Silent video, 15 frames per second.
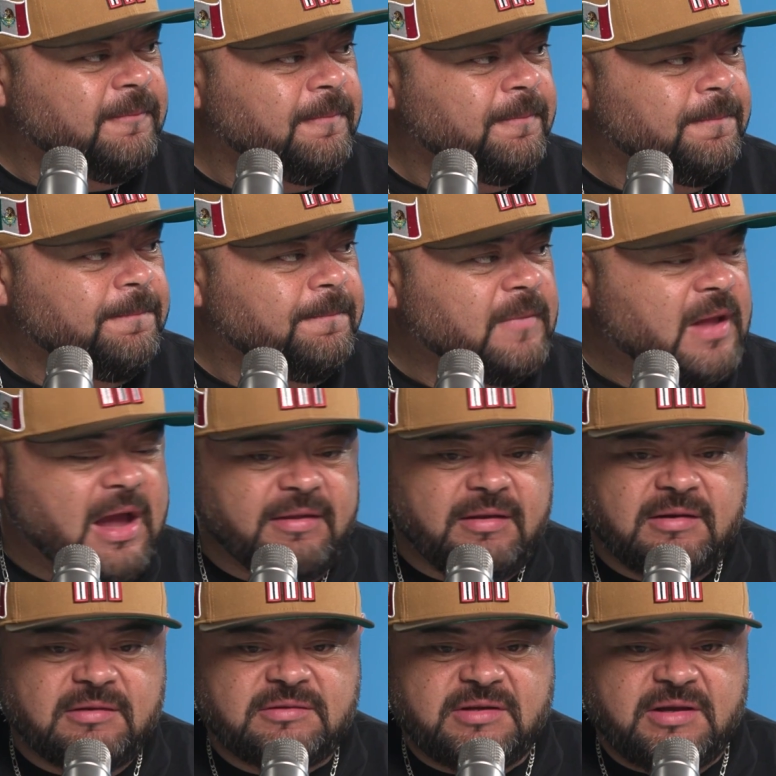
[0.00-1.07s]
I
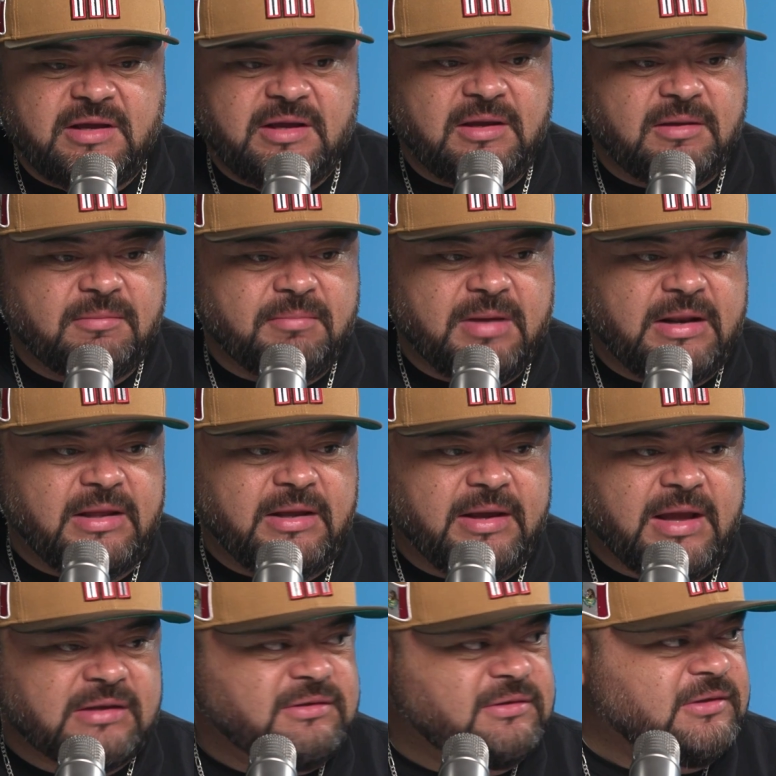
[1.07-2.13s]
didn't see many
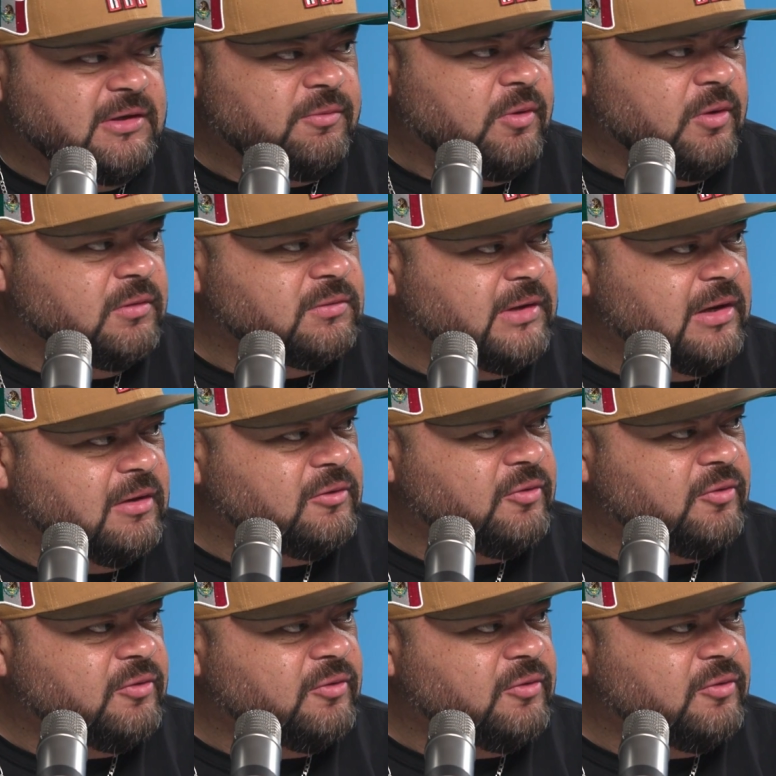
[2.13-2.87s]
Kansas City Royals getting